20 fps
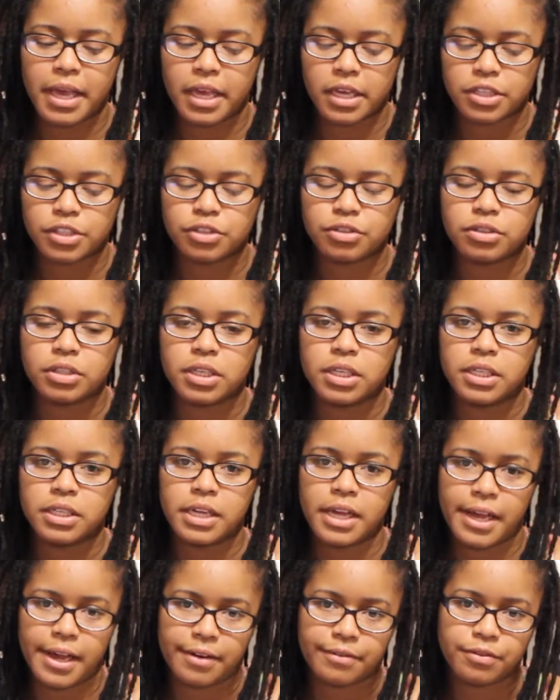
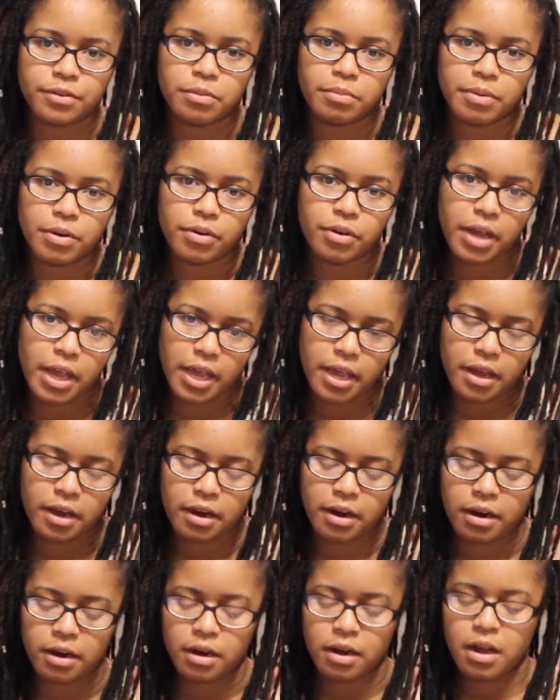extra Afro bulk
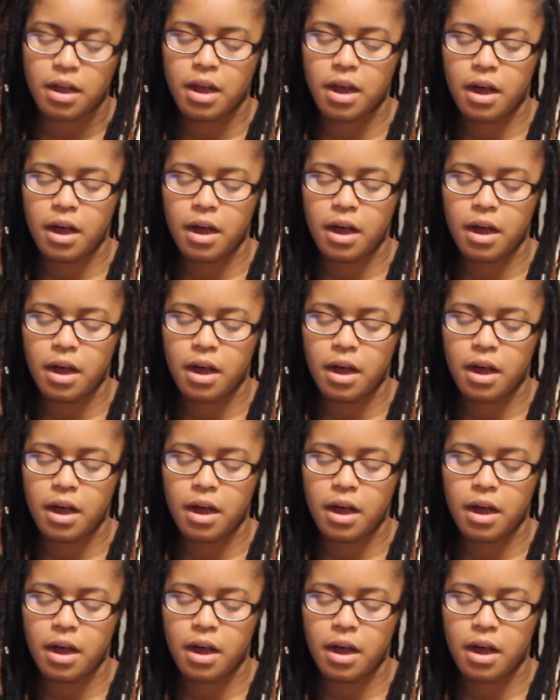hair.